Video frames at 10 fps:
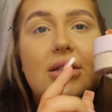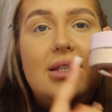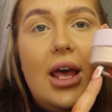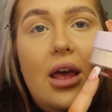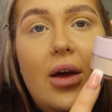
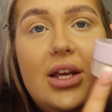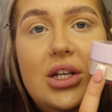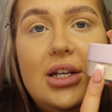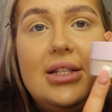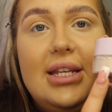So as
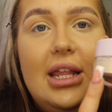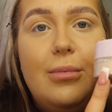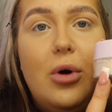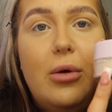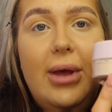you can see at the
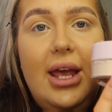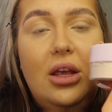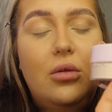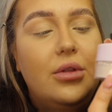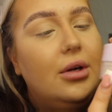bottom here,
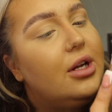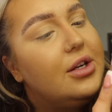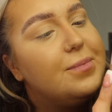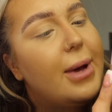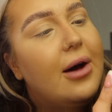you've got the
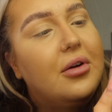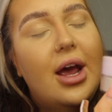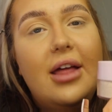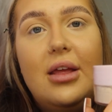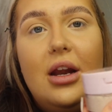loose powder,
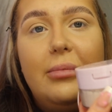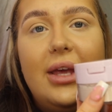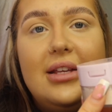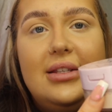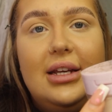and then I'm
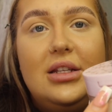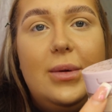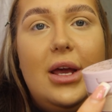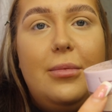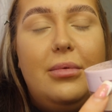guessing as
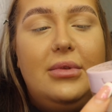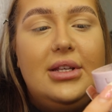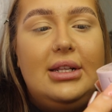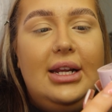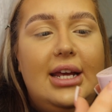we open
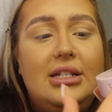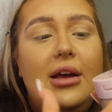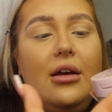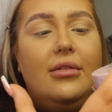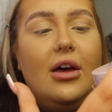this lid,
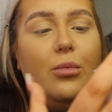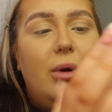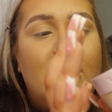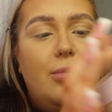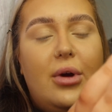there'll
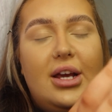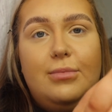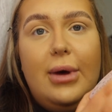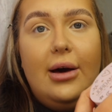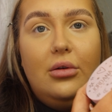be the
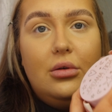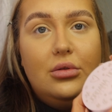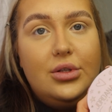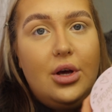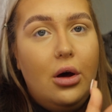pressed powder
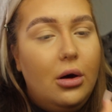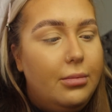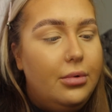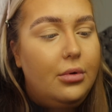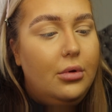on top.
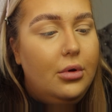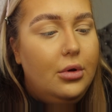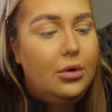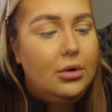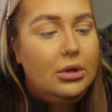
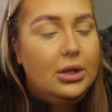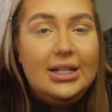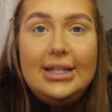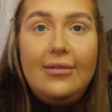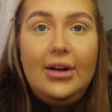
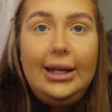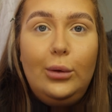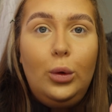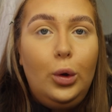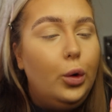Let's have a
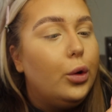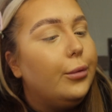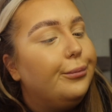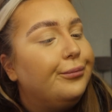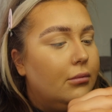little look
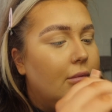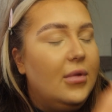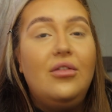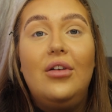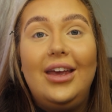
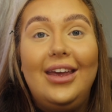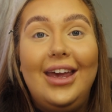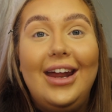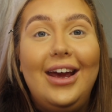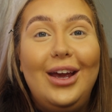if I can
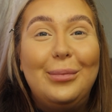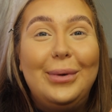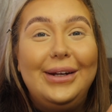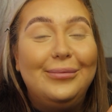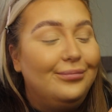get it
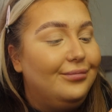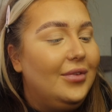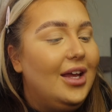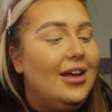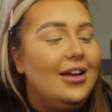open.
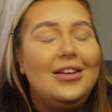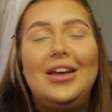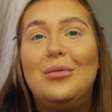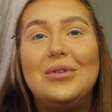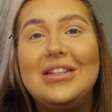
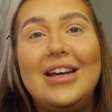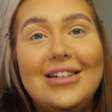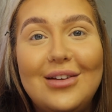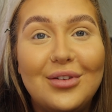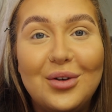It wasn't that
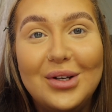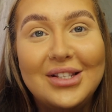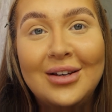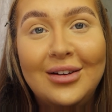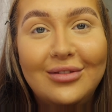difficult
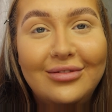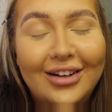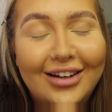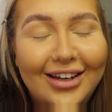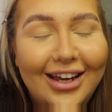at all.
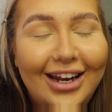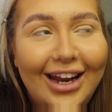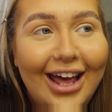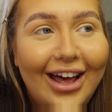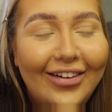Fucking
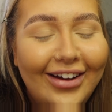hell.